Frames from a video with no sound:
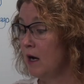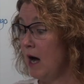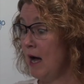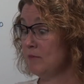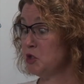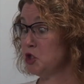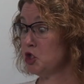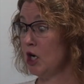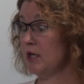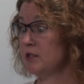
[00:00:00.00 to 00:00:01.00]
I'm
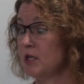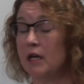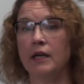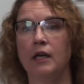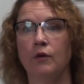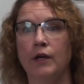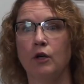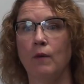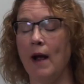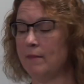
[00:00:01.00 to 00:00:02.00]
stunned hearing
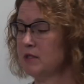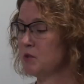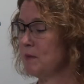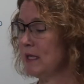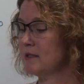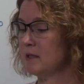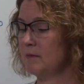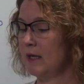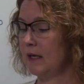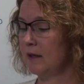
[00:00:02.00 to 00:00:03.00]
Grandma speak to
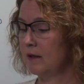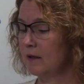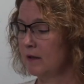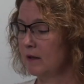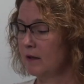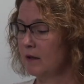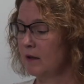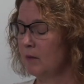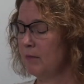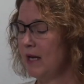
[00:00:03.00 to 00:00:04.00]
me.
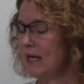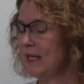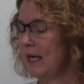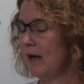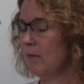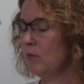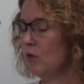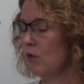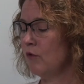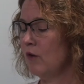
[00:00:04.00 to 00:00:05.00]
But I can't
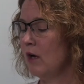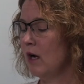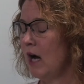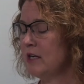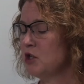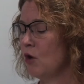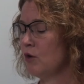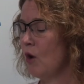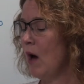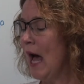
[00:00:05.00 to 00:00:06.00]
move. I don't
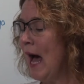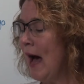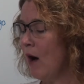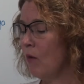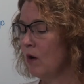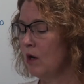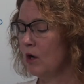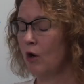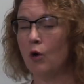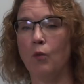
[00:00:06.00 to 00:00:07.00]
know how
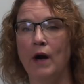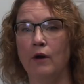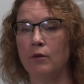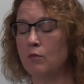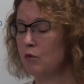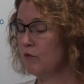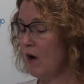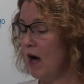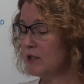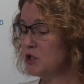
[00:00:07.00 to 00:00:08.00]
or where to move
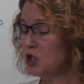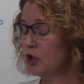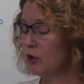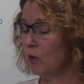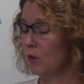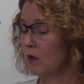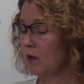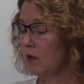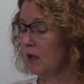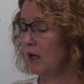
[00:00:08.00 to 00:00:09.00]
on to.
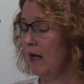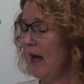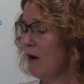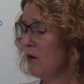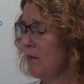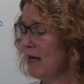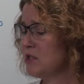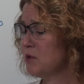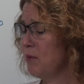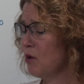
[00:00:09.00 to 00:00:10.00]
How am I
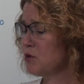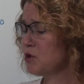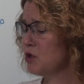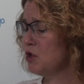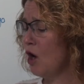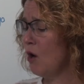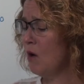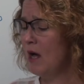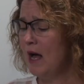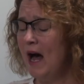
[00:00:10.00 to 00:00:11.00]
supposed to know
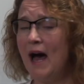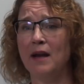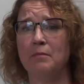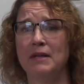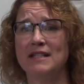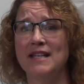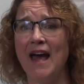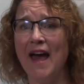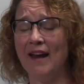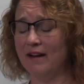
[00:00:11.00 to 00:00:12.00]
how to be
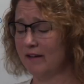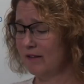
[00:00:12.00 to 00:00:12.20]
dead?